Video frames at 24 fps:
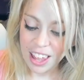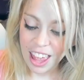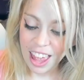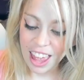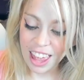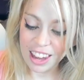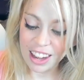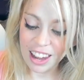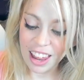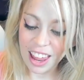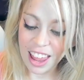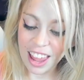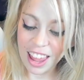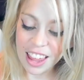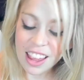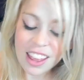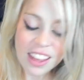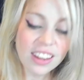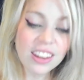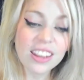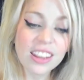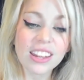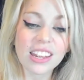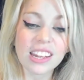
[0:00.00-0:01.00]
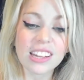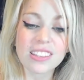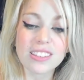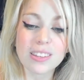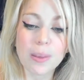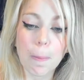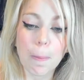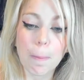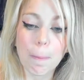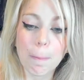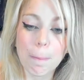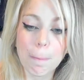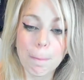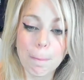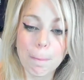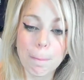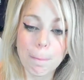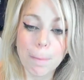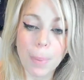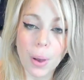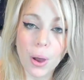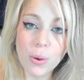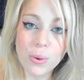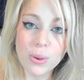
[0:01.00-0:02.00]
and Anna gets a
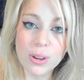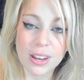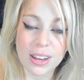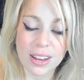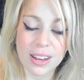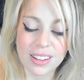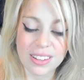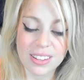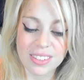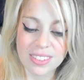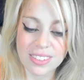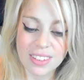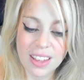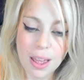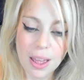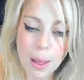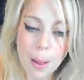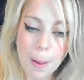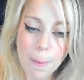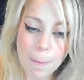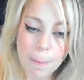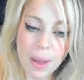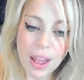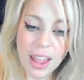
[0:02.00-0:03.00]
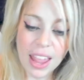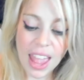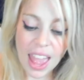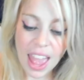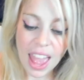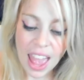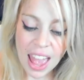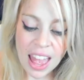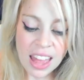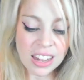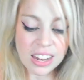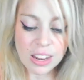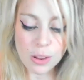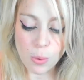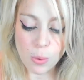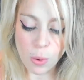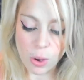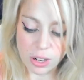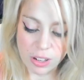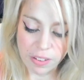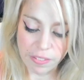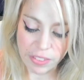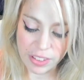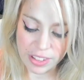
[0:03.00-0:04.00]
bonus by any
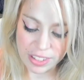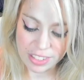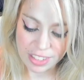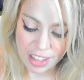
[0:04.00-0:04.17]
one of these